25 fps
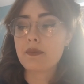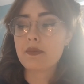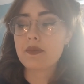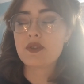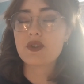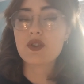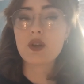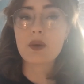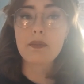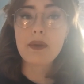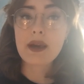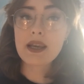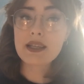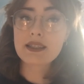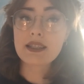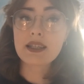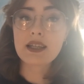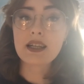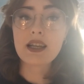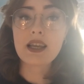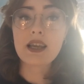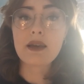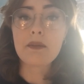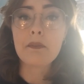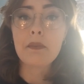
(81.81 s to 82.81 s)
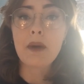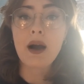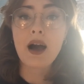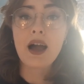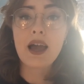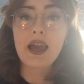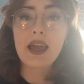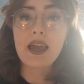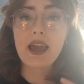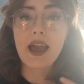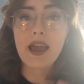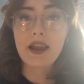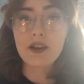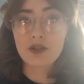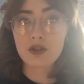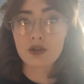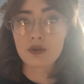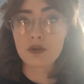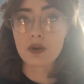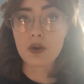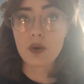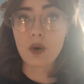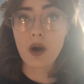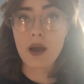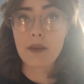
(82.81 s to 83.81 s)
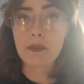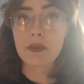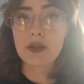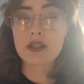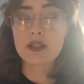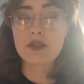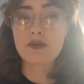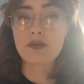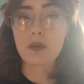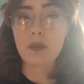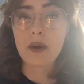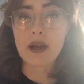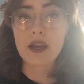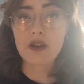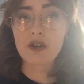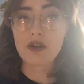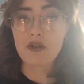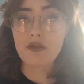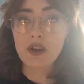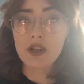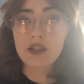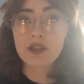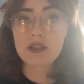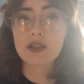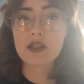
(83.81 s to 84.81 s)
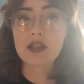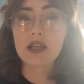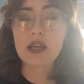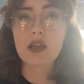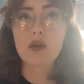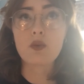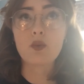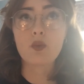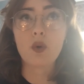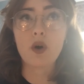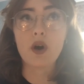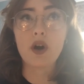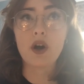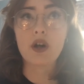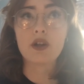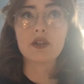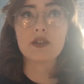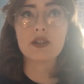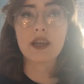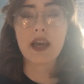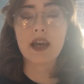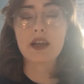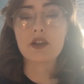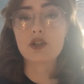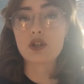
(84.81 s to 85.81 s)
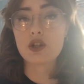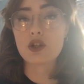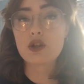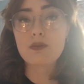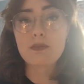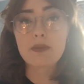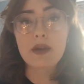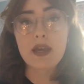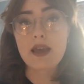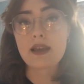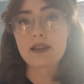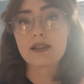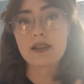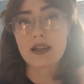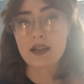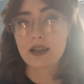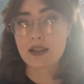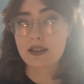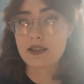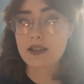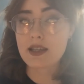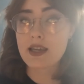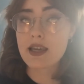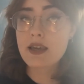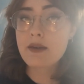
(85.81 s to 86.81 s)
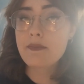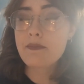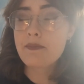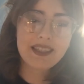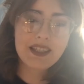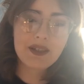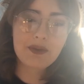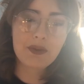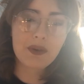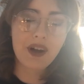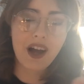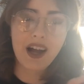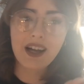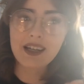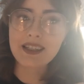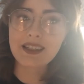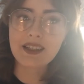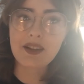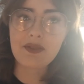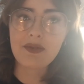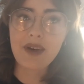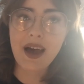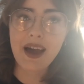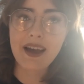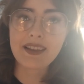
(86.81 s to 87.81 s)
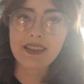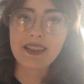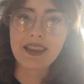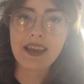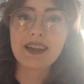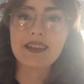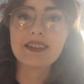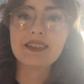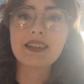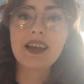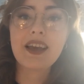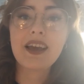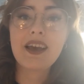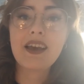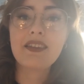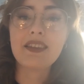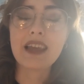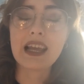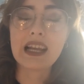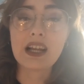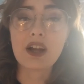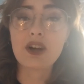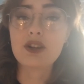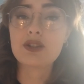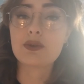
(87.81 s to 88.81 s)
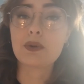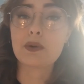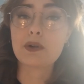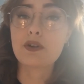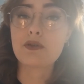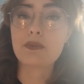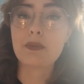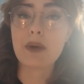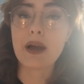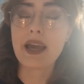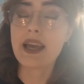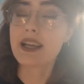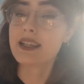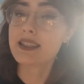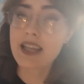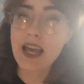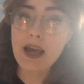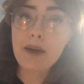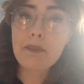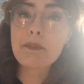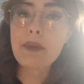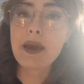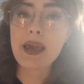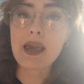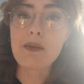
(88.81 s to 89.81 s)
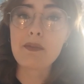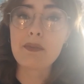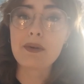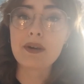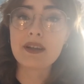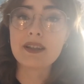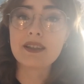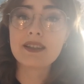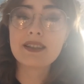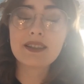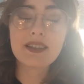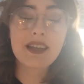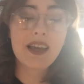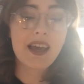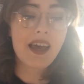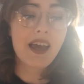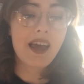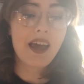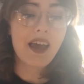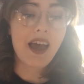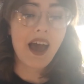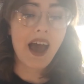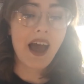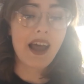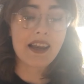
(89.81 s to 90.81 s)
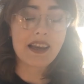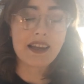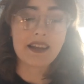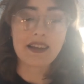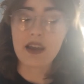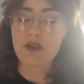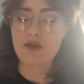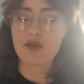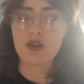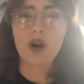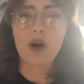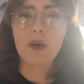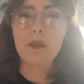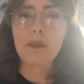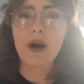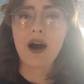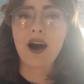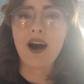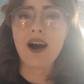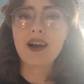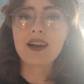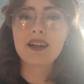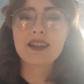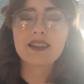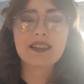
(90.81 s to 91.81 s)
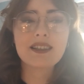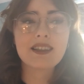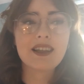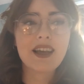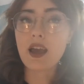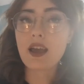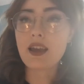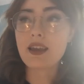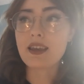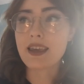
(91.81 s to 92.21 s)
So basically, my entry requirements for my university were to get 2 B's and a C, disregarding the fact that they lost one of my exam papers and it never got marked.